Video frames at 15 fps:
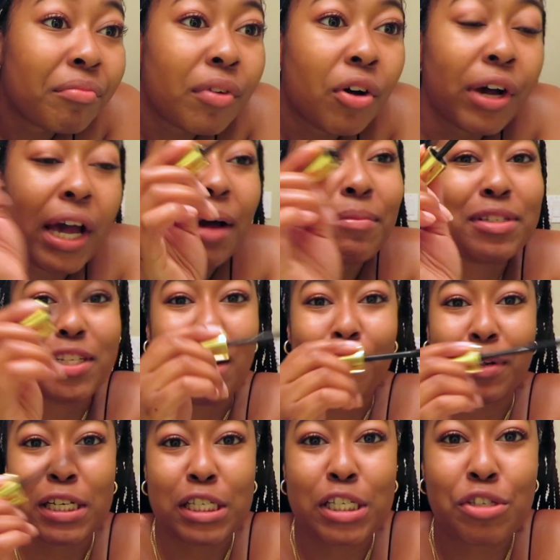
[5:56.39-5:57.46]
Okay, I'm gonna stop
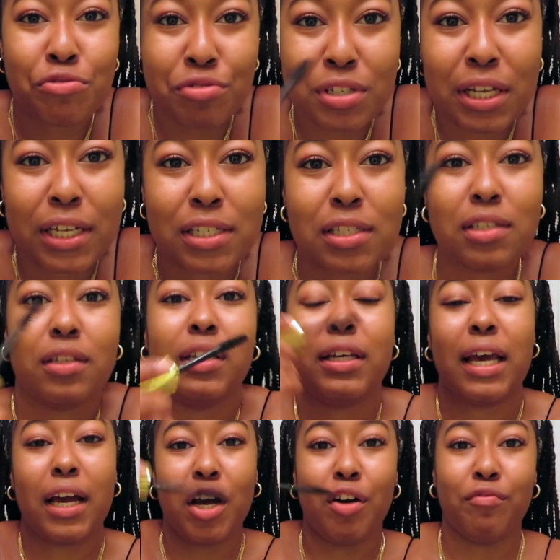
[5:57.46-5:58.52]
because as soon as I
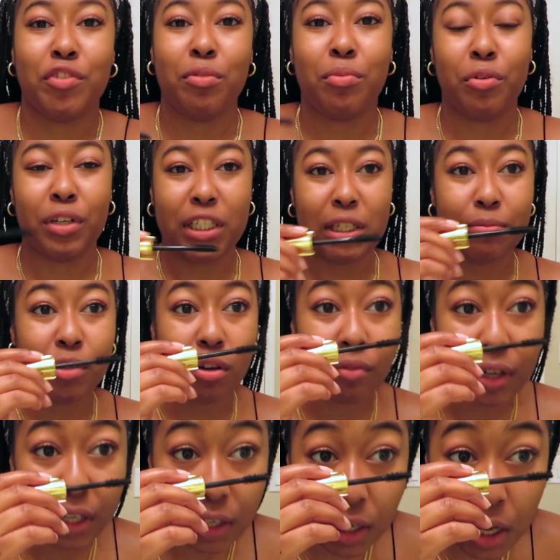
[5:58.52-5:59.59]
get comfortable and keep
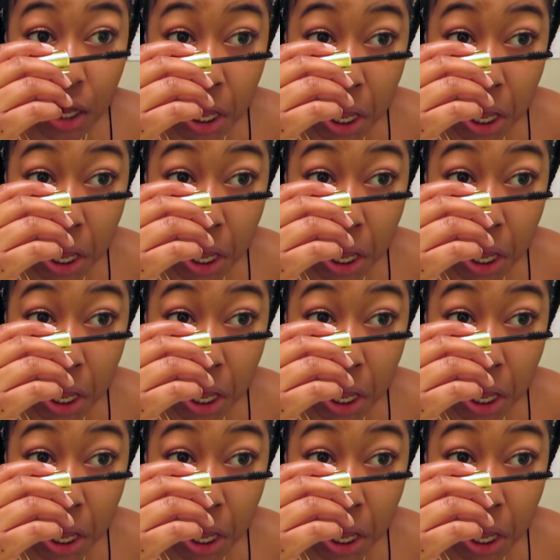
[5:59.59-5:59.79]
going,